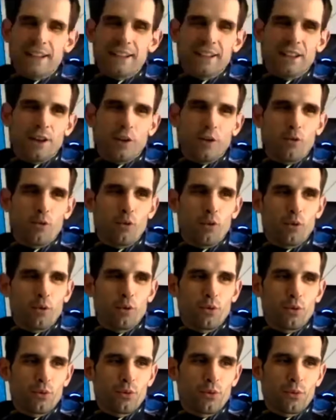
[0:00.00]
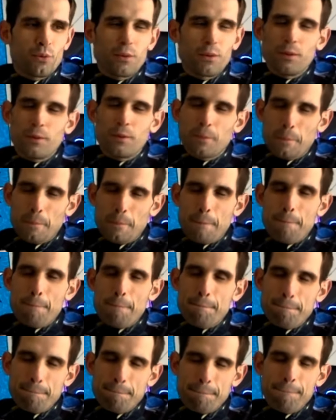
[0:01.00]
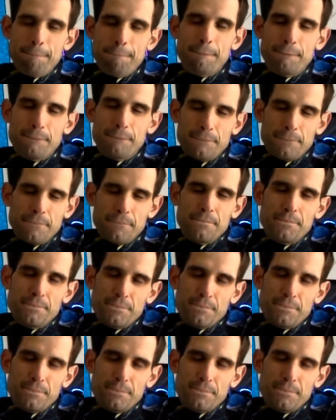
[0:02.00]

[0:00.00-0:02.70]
the onion has many layers at the same